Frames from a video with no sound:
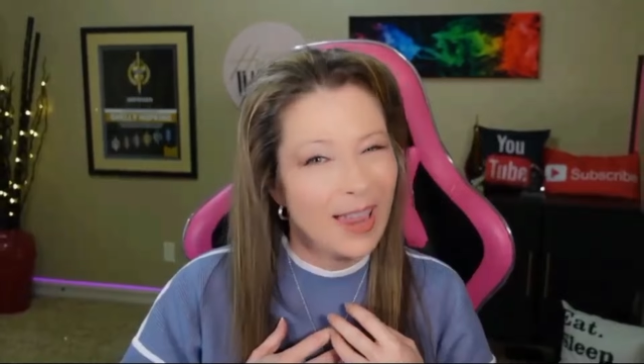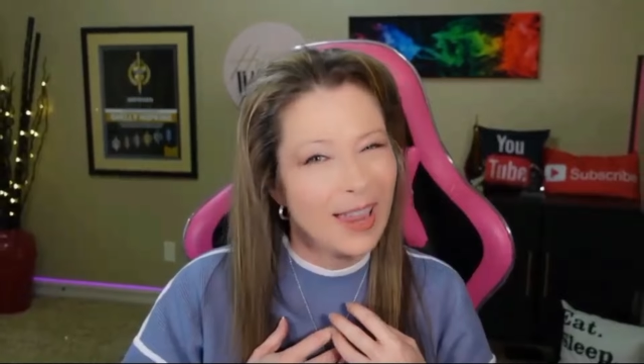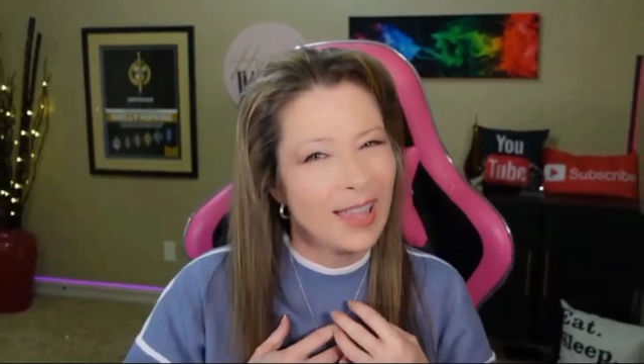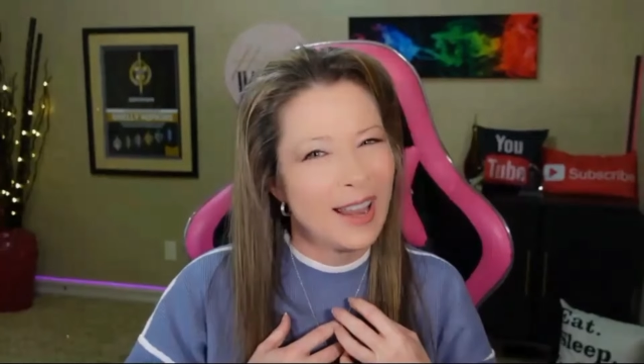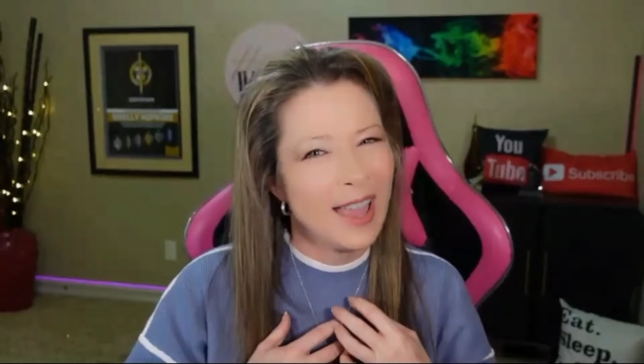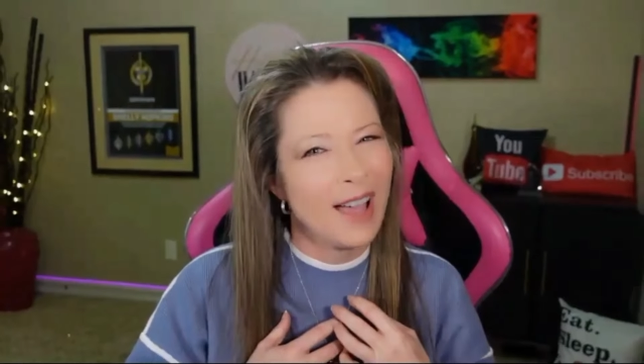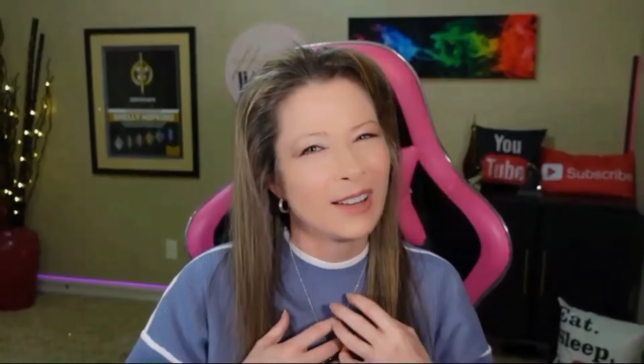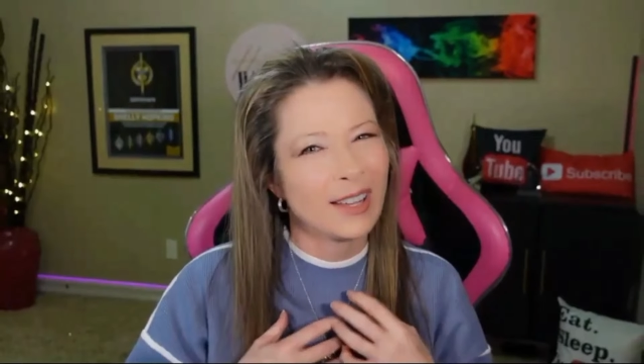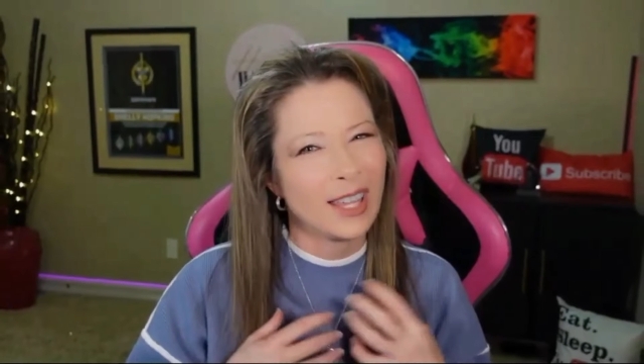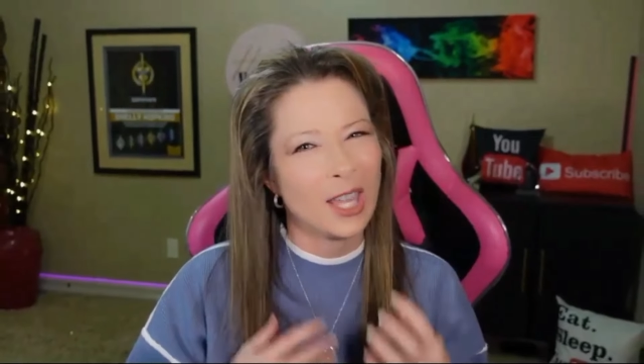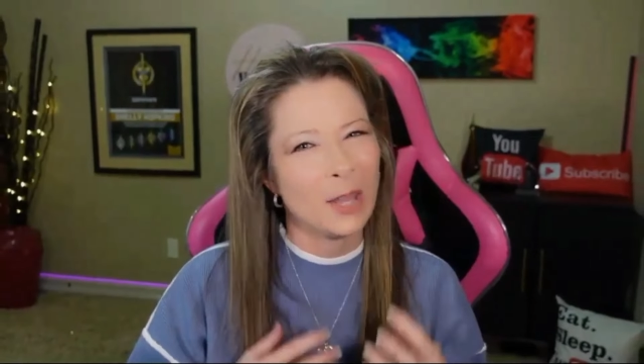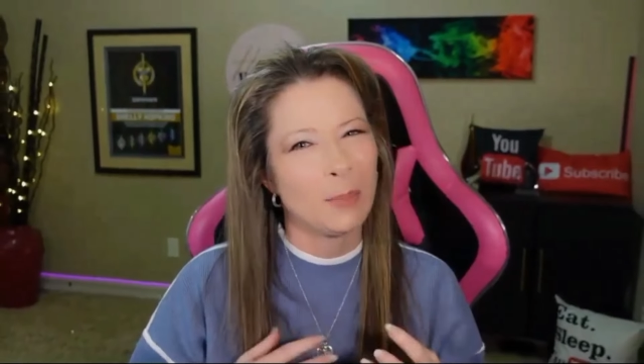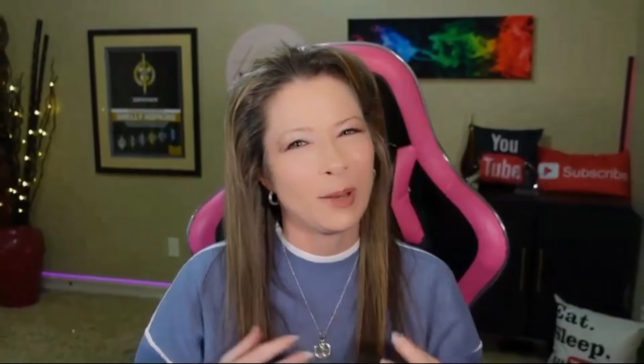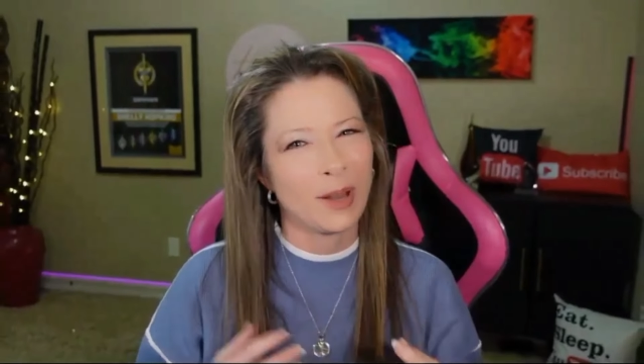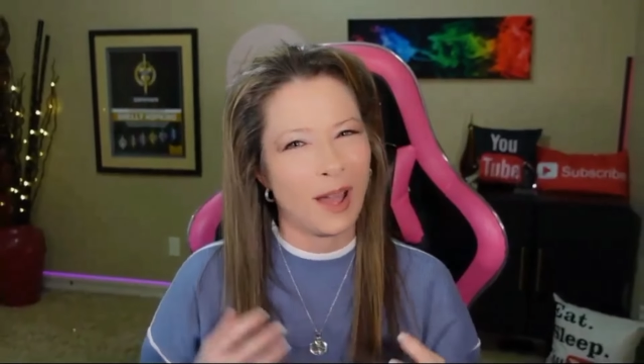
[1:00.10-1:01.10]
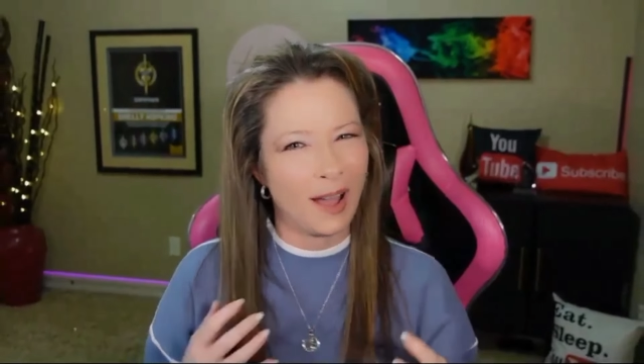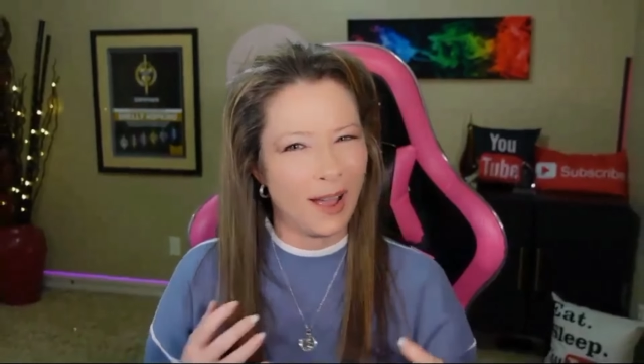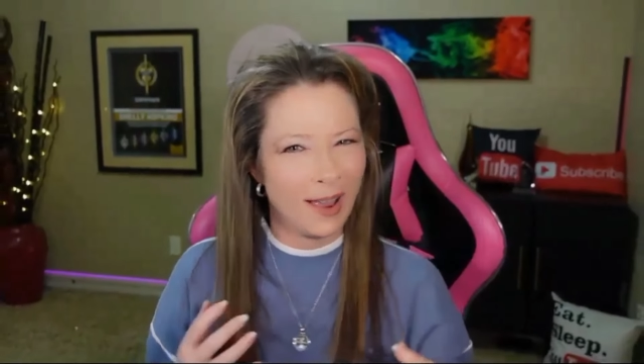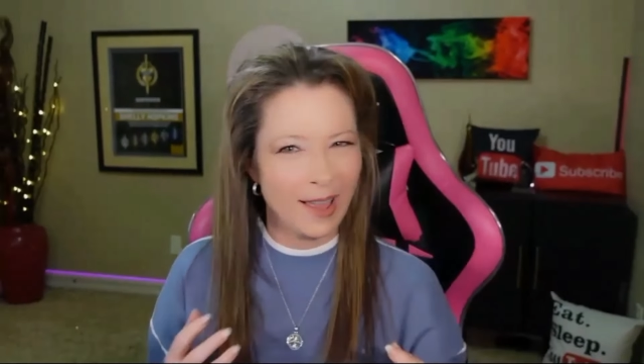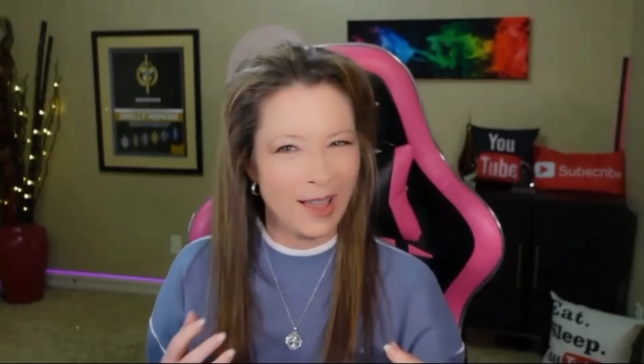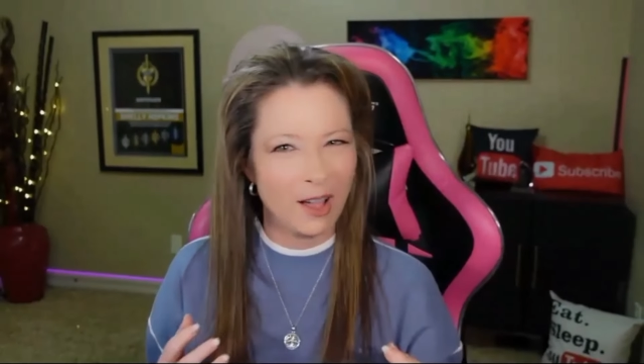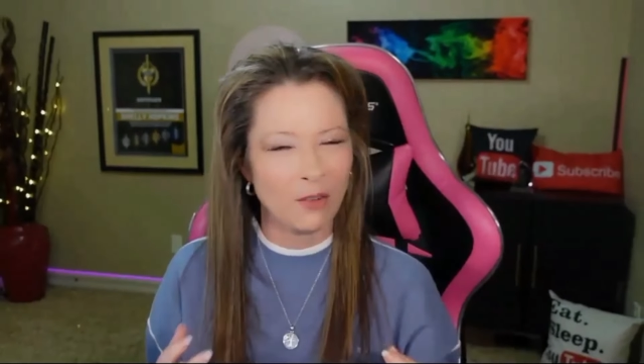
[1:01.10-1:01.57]
and how to keep an
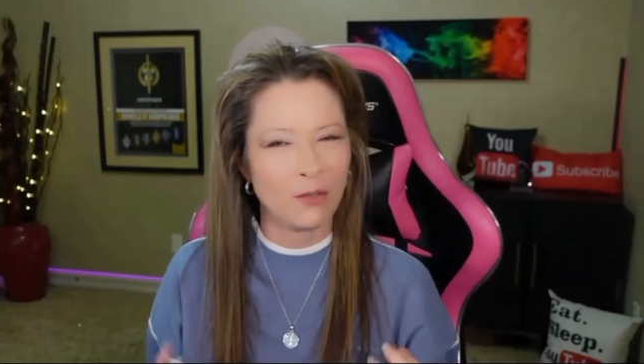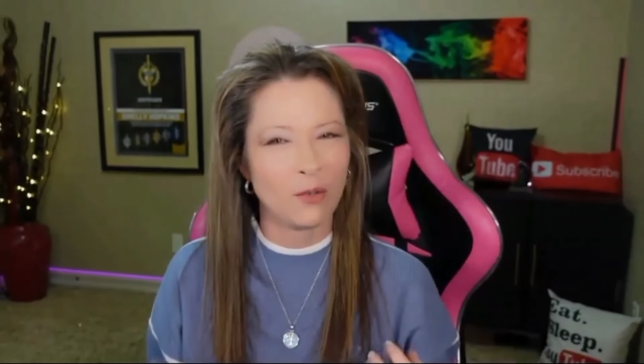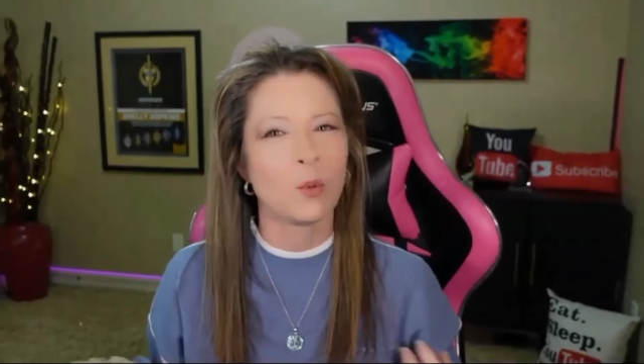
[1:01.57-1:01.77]
eye out